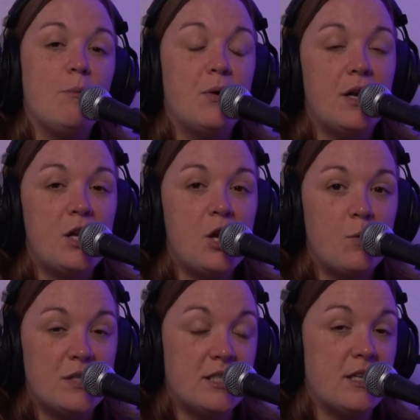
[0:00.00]
I'm putting
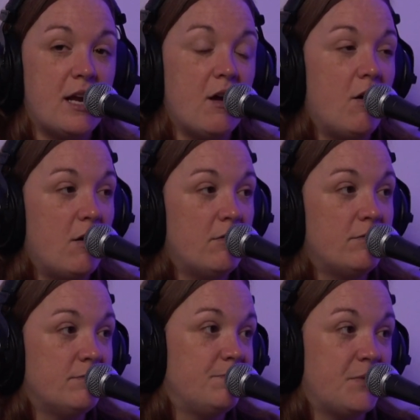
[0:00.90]
you in study
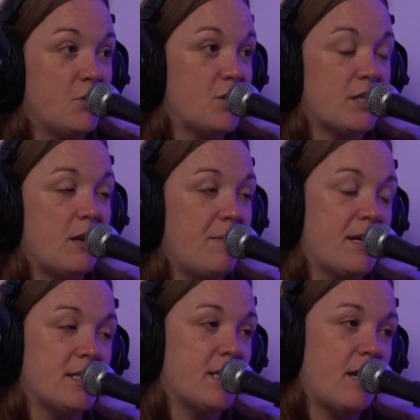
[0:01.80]
hall. You're just going to
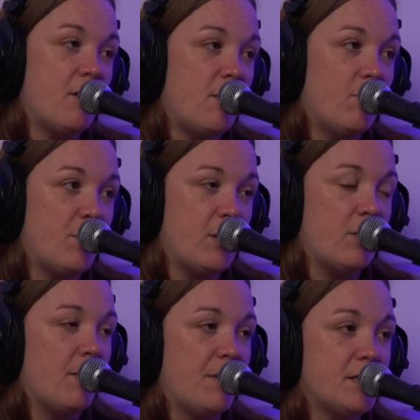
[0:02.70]
be in study hall when you
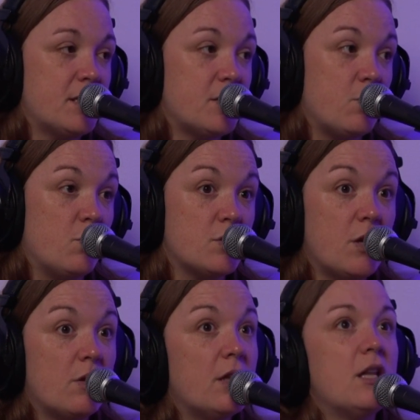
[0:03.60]
come into school.
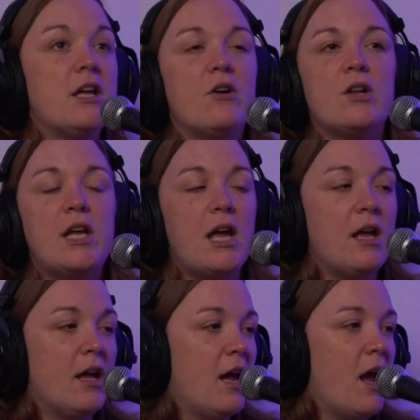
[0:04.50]
So literally,
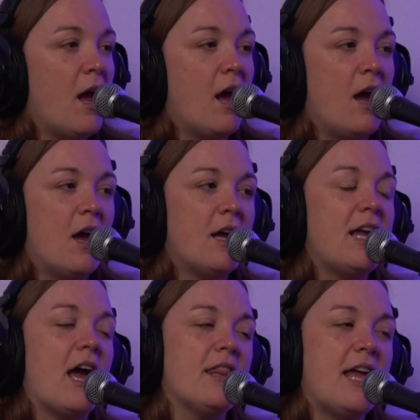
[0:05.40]

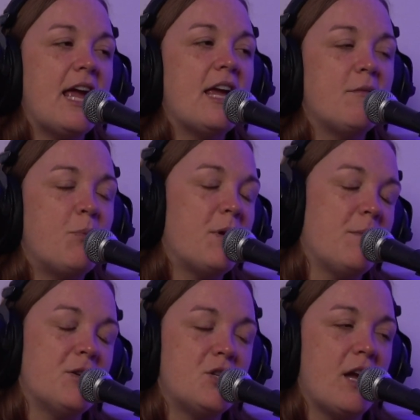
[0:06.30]
Yeah, they pretty
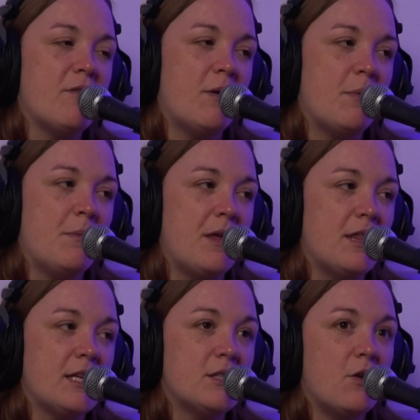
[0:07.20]
much gave up on me.
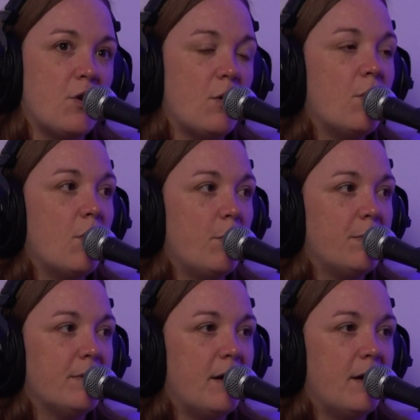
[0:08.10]
They saw no hope.